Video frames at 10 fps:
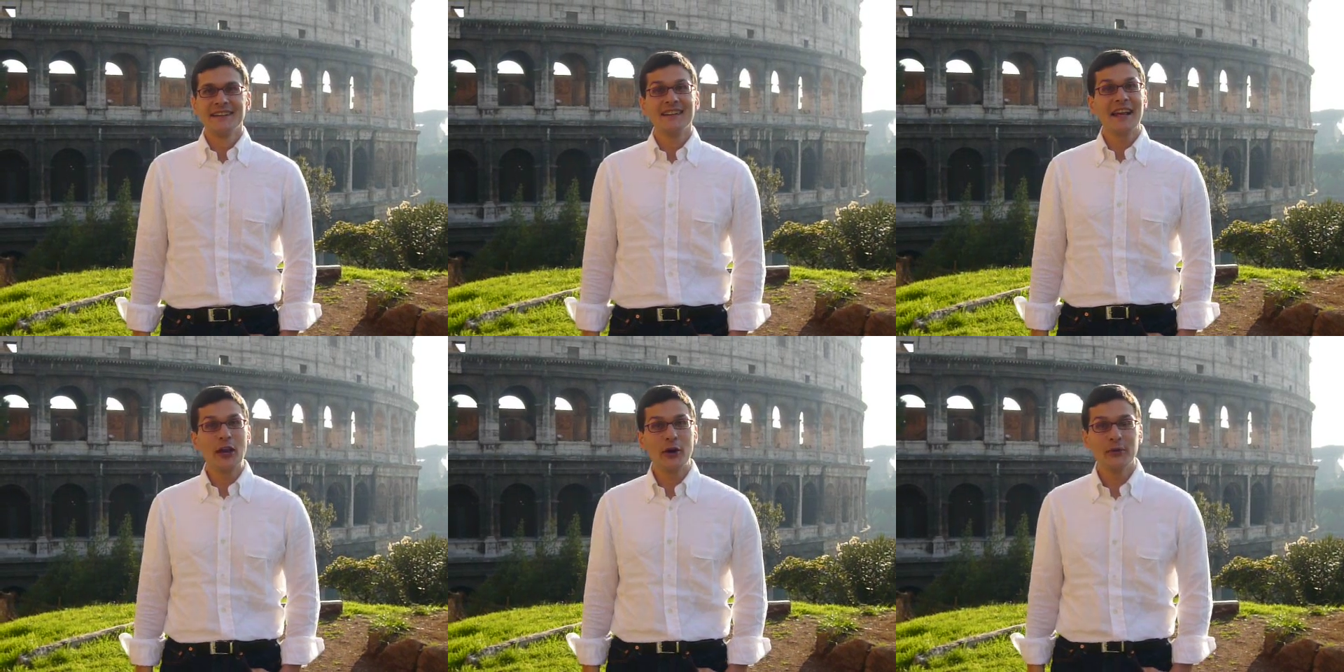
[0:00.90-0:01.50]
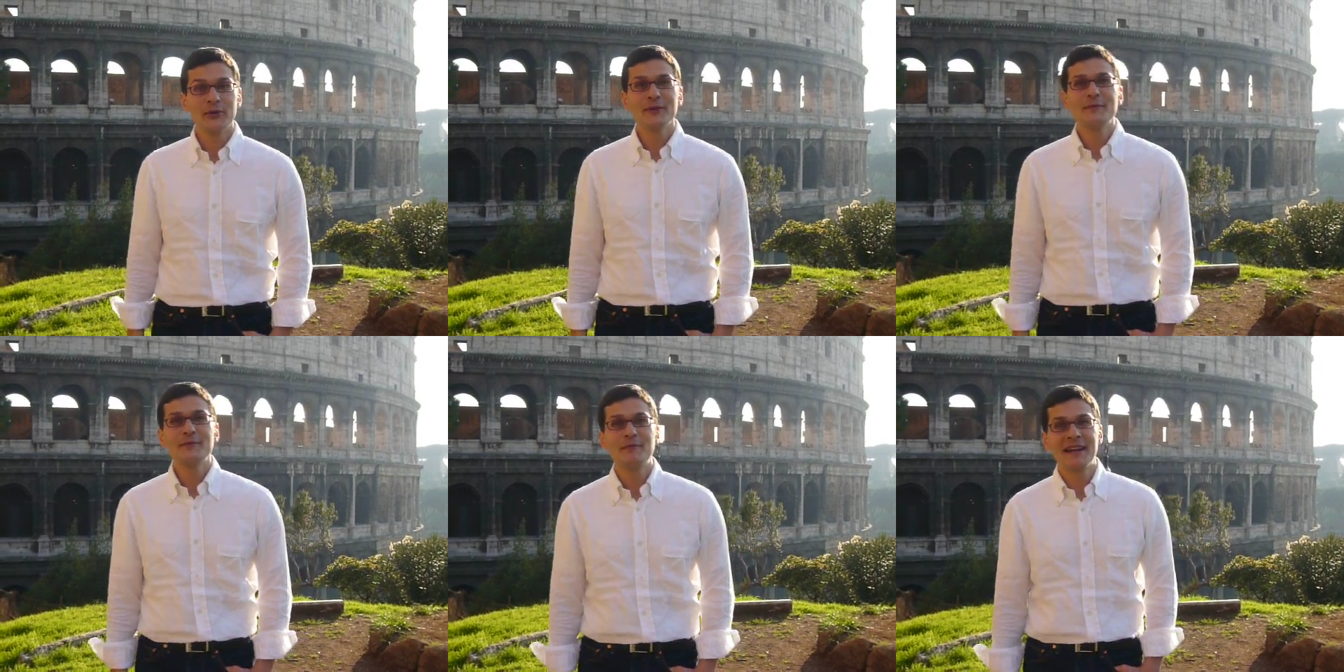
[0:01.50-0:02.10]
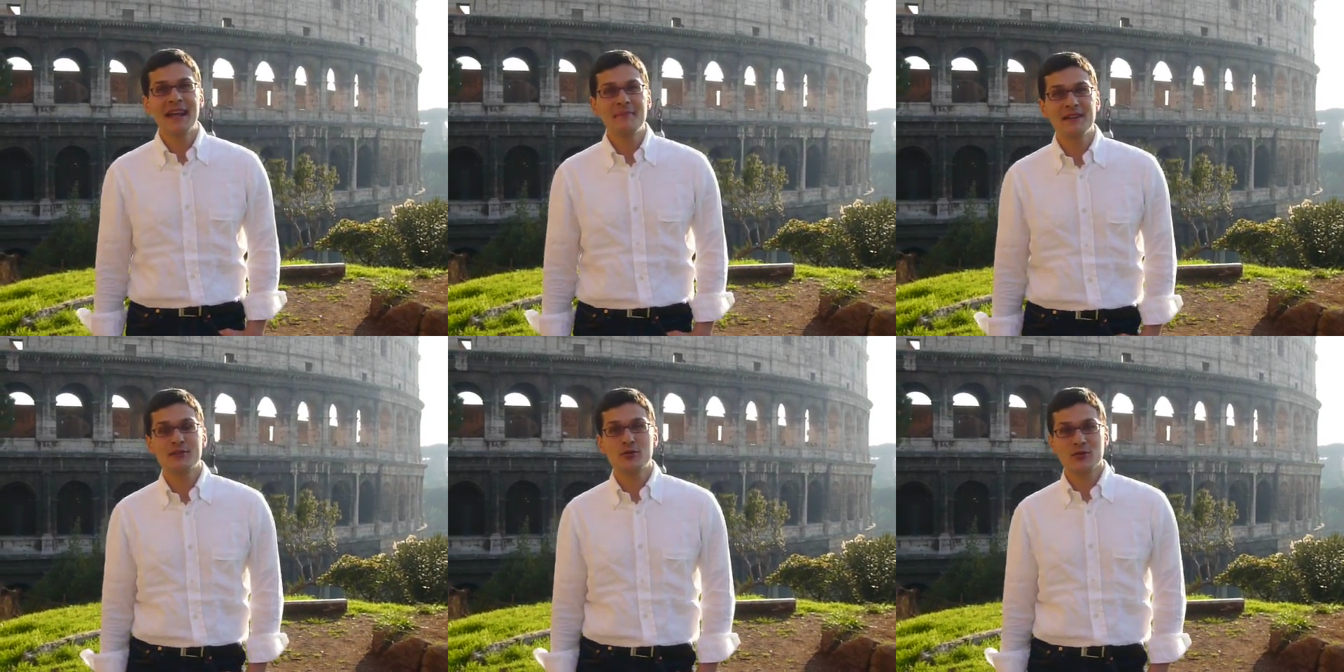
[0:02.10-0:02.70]
Hello, my name
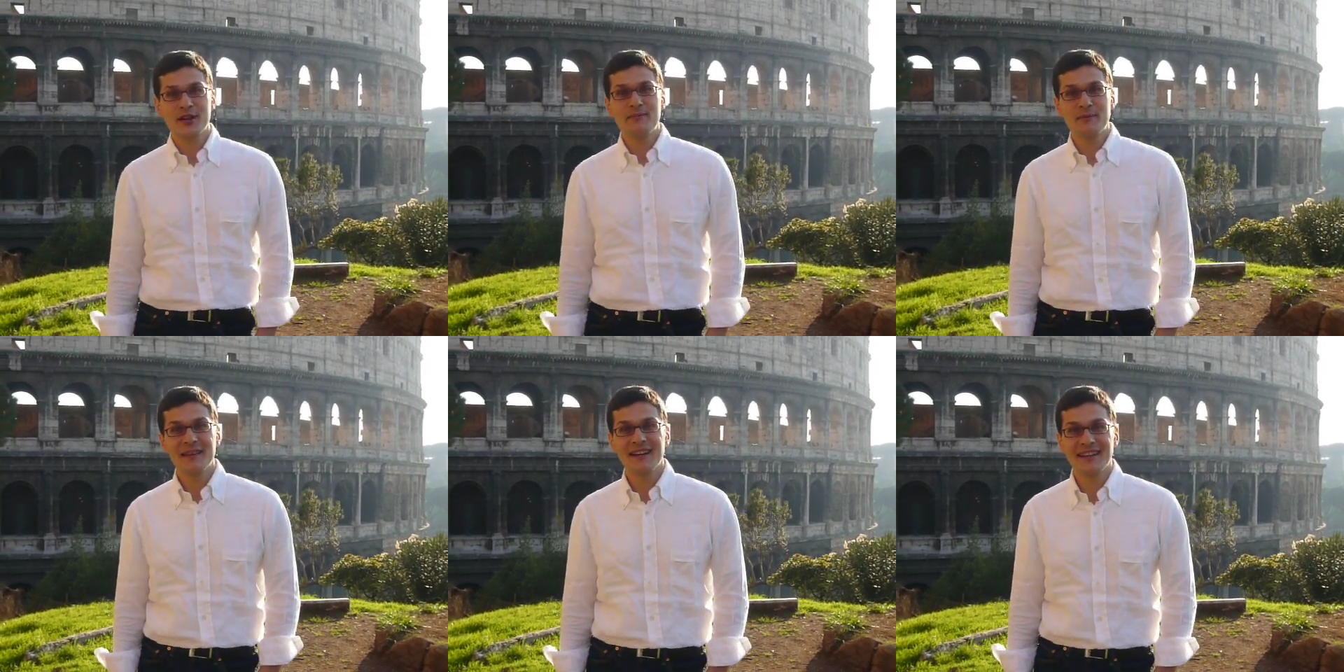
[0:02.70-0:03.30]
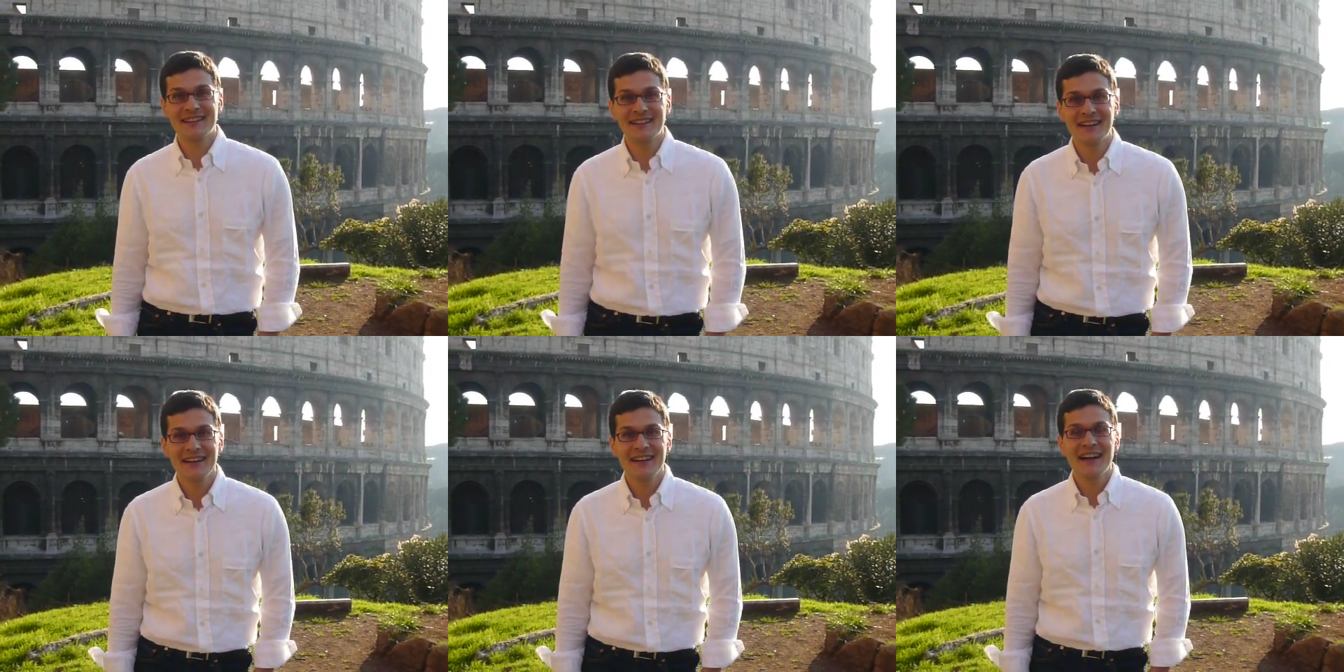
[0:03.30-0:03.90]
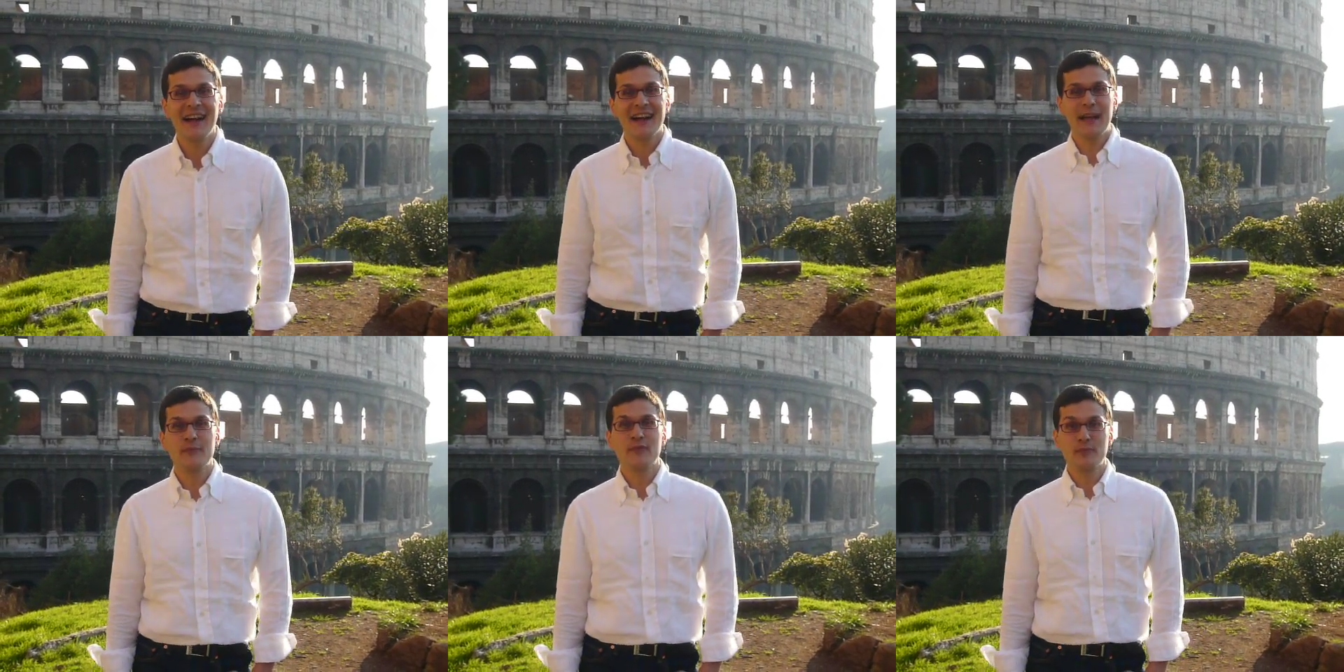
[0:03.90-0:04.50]
is Giuseppe Micheletta. I
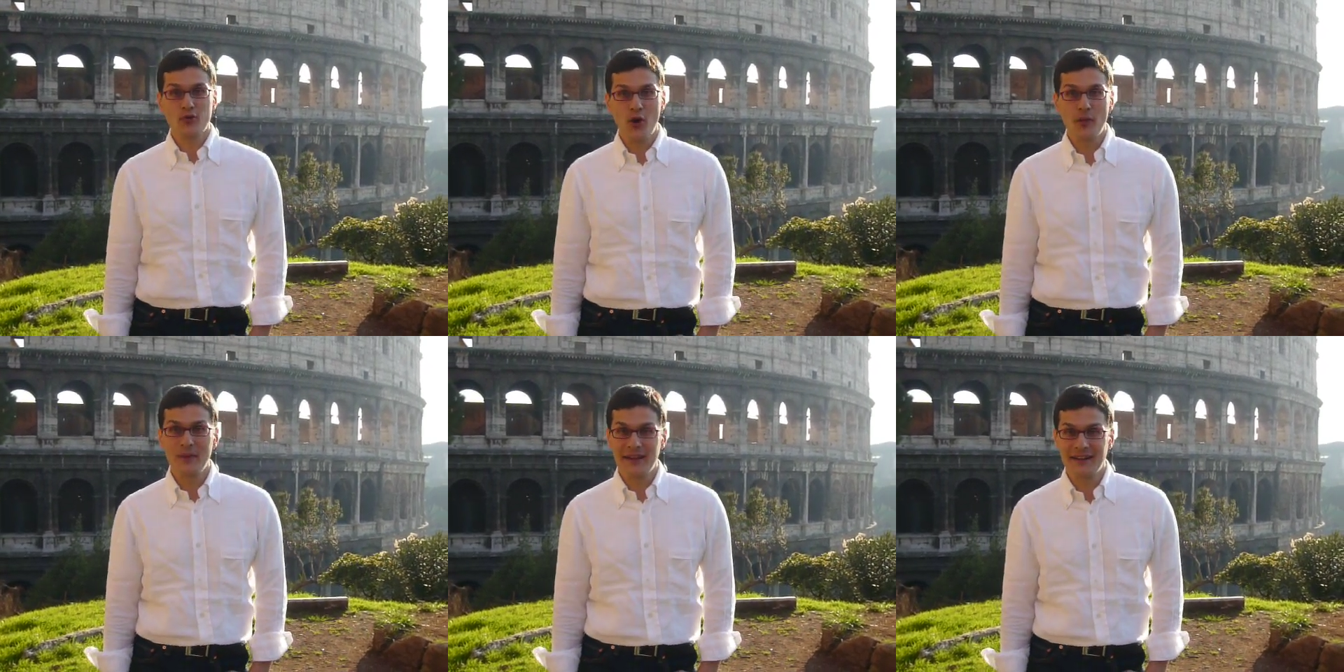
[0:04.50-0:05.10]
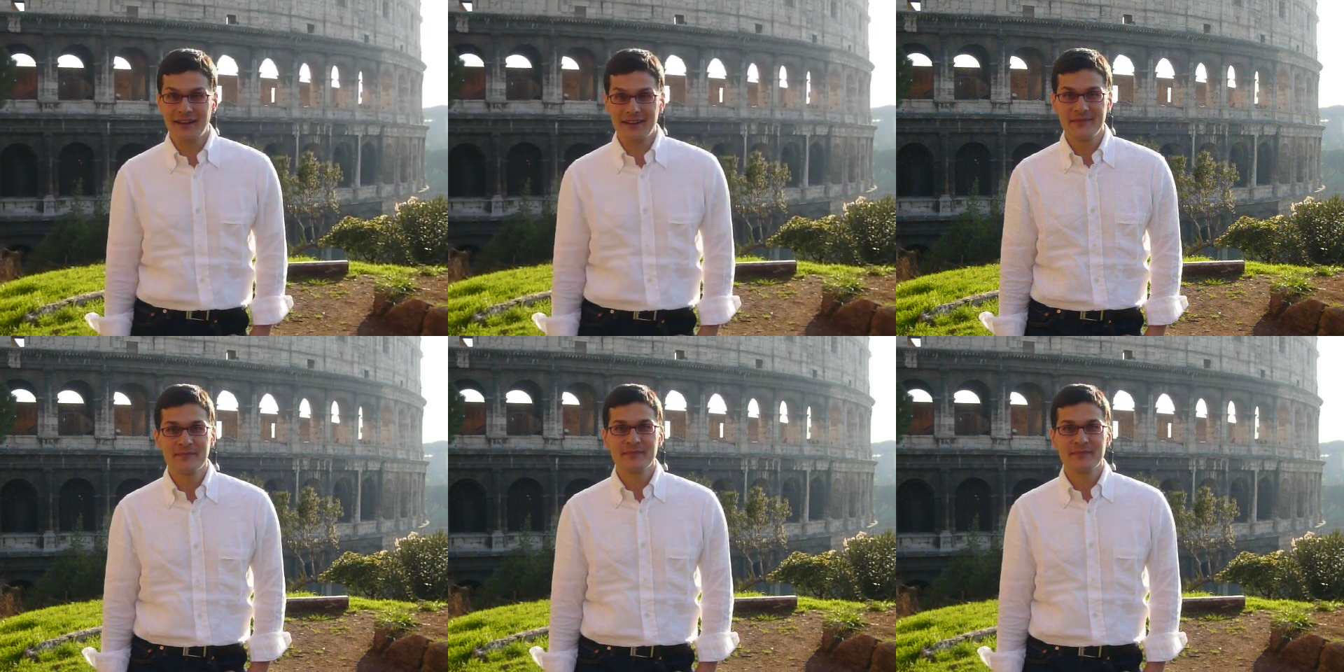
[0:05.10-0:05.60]
am from Rome, Italy.